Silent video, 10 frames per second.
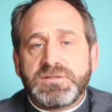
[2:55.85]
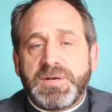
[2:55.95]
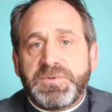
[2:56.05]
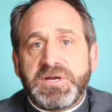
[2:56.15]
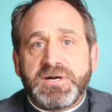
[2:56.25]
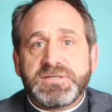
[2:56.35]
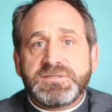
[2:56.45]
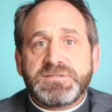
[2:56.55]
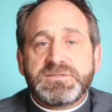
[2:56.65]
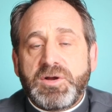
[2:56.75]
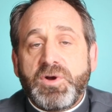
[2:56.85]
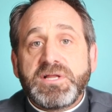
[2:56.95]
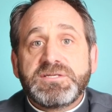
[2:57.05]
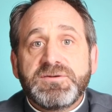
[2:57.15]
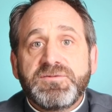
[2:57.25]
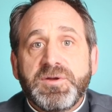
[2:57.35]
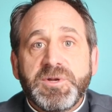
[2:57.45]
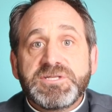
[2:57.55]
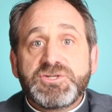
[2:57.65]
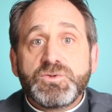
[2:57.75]
that because my relative
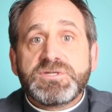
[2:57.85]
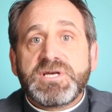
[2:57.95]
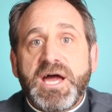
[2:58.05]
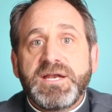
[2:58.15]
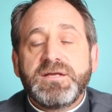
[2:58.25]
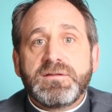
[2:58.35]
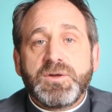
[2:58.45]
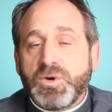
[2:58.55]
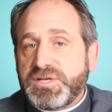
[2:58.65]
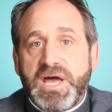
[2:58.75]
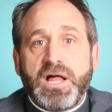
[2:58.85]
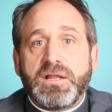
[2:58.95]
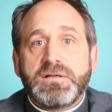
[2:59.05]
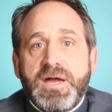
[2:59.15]
committed suicide, they went to hell.